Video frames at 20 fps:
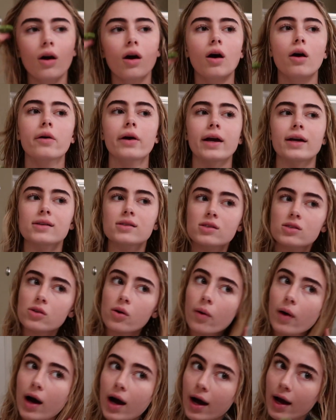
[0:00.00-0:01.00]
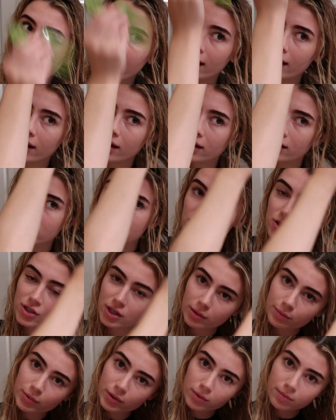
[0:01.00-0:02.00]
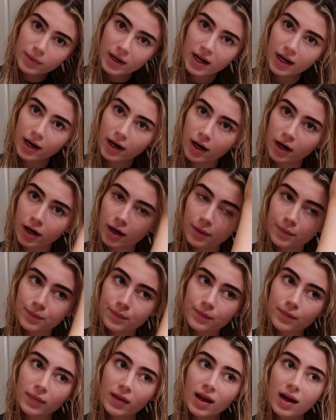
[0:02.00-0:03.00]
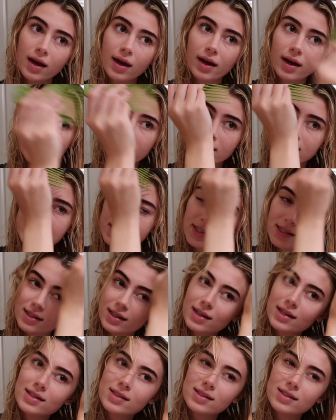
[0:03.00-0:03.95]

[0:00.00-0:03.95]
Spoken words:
Okay, so I shampooed my hair and I didn't